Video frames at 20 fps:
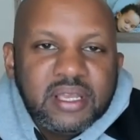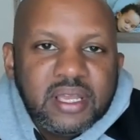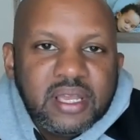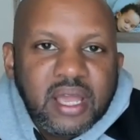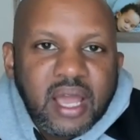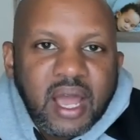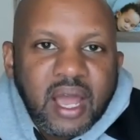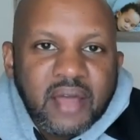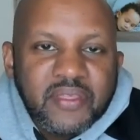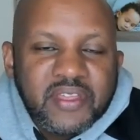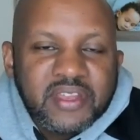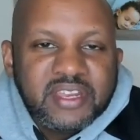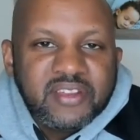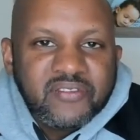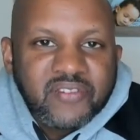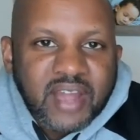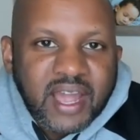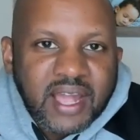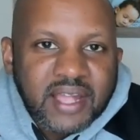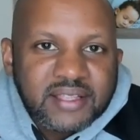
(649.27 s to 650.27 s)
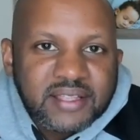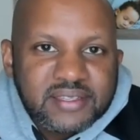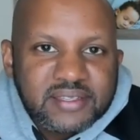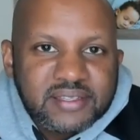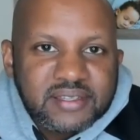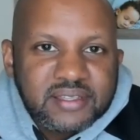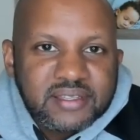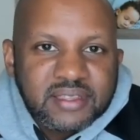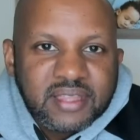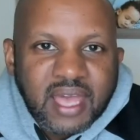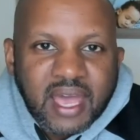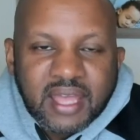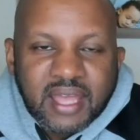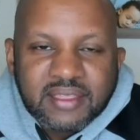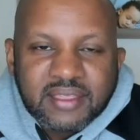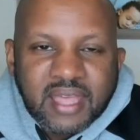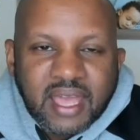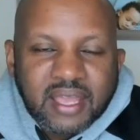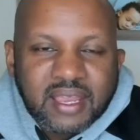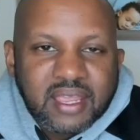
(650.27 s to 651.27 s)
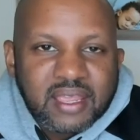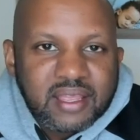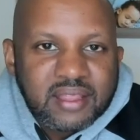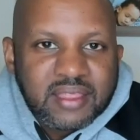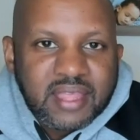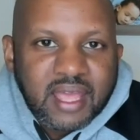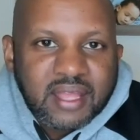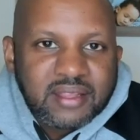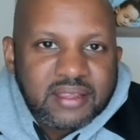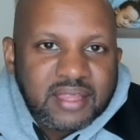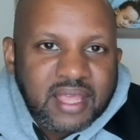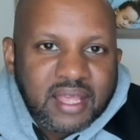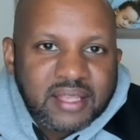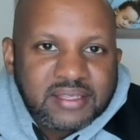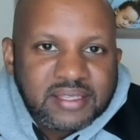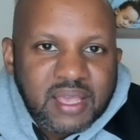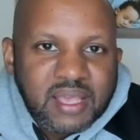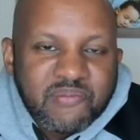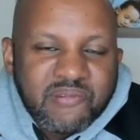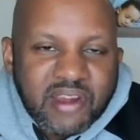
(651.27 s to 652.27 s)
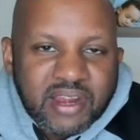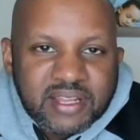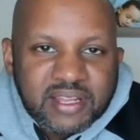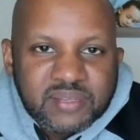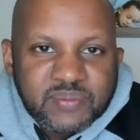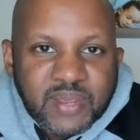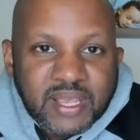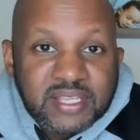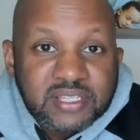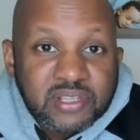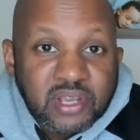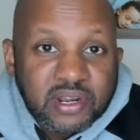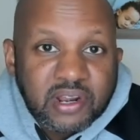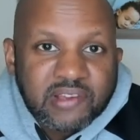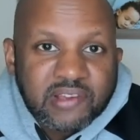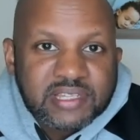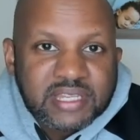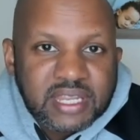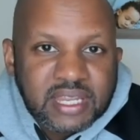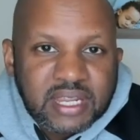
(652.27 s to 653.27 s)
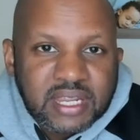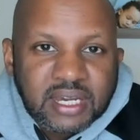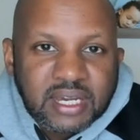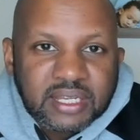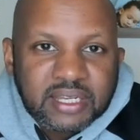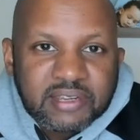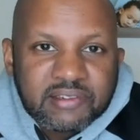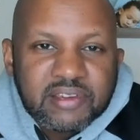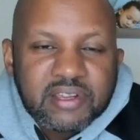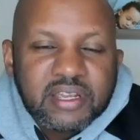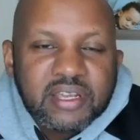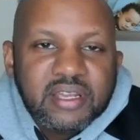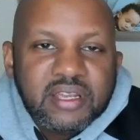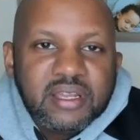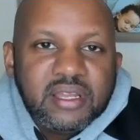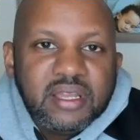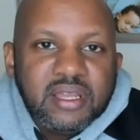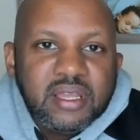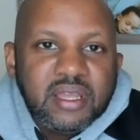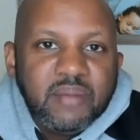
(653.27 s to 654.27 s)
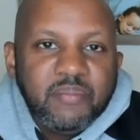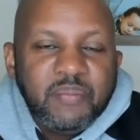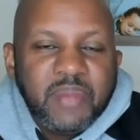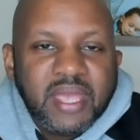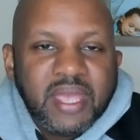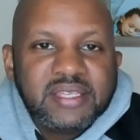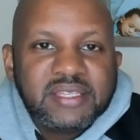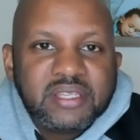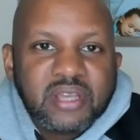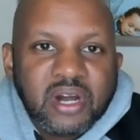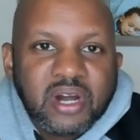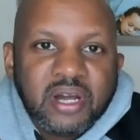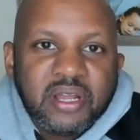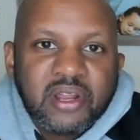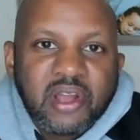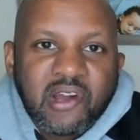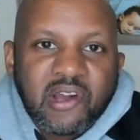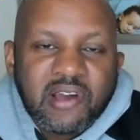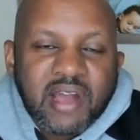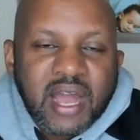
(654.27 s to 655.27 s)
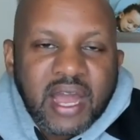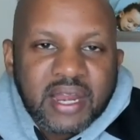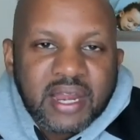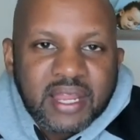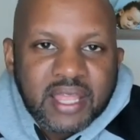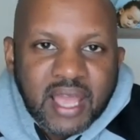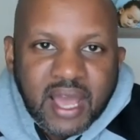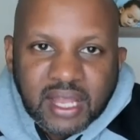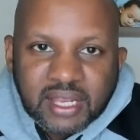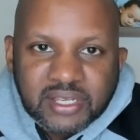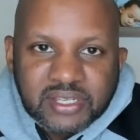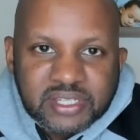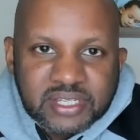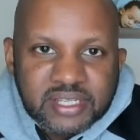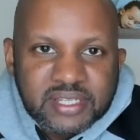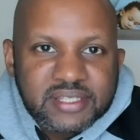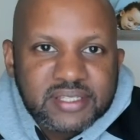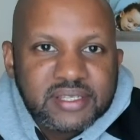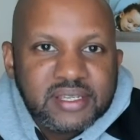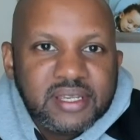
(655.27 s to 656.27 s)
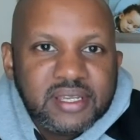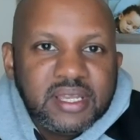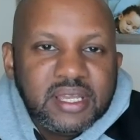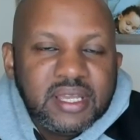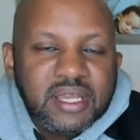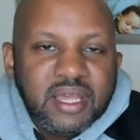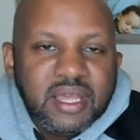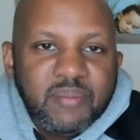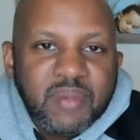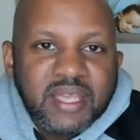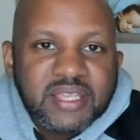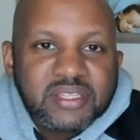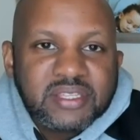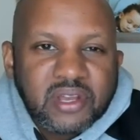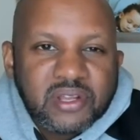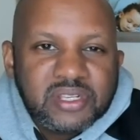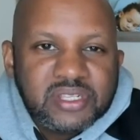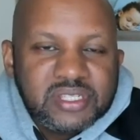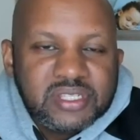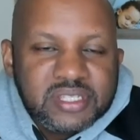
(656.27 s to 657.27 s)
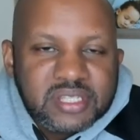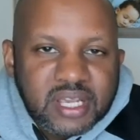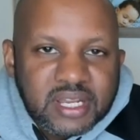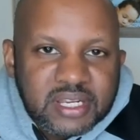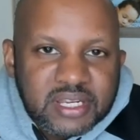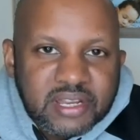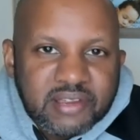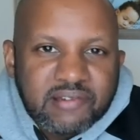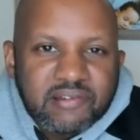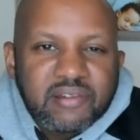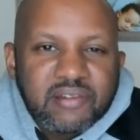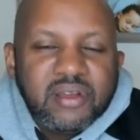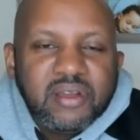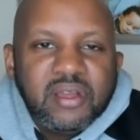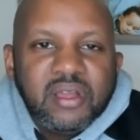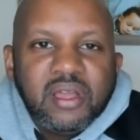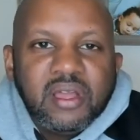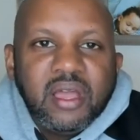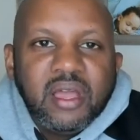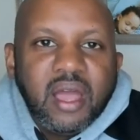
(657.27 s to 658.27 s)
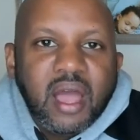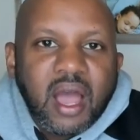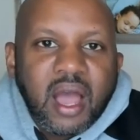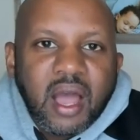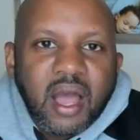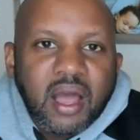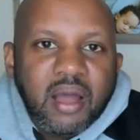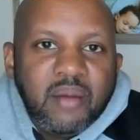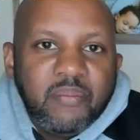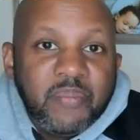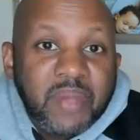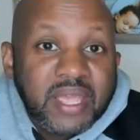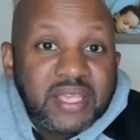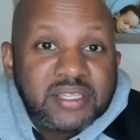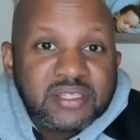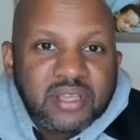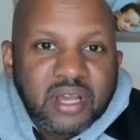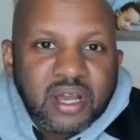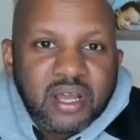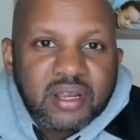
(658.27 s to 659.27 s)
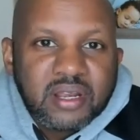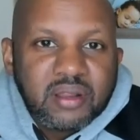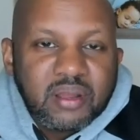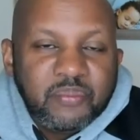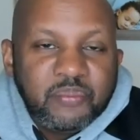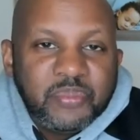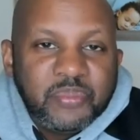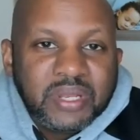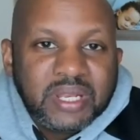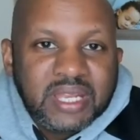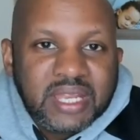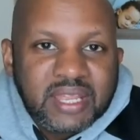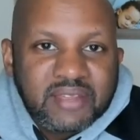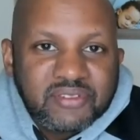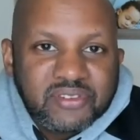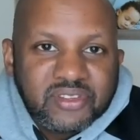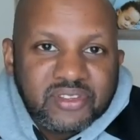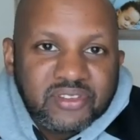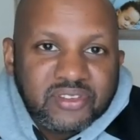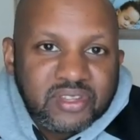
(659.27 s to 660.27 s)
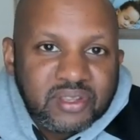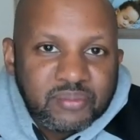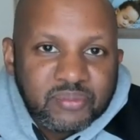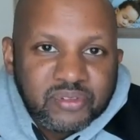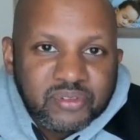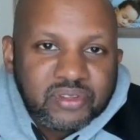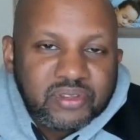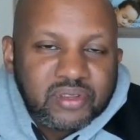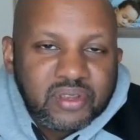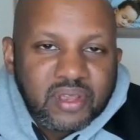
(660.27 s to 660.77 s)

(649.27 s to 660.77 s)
the divides that separate us based on our skin color, based on our ideologies, based on gender, based on belief systems,